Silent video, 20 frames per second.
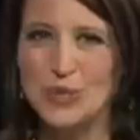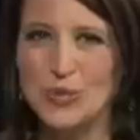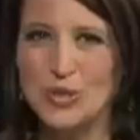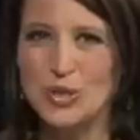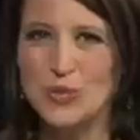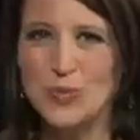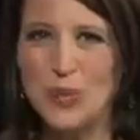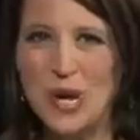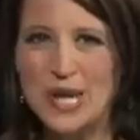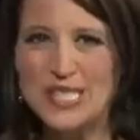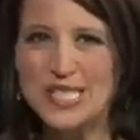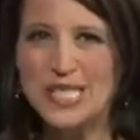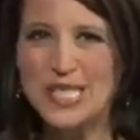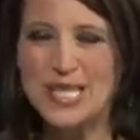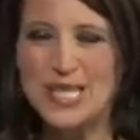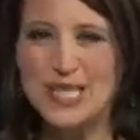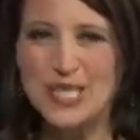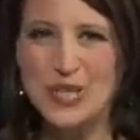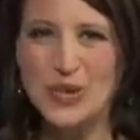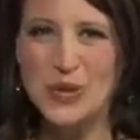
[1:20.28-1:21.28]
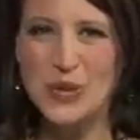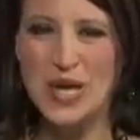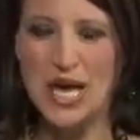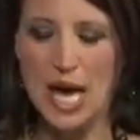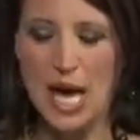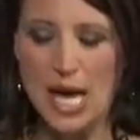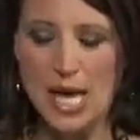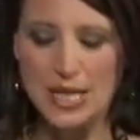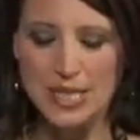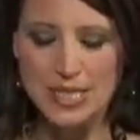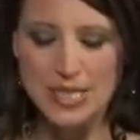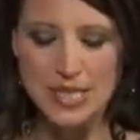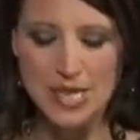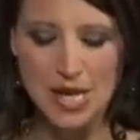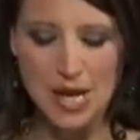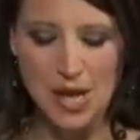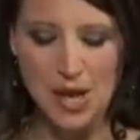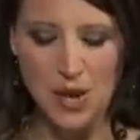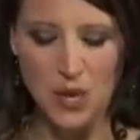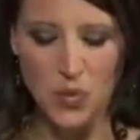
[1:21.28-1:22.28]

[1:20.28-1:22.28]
response that you get uh,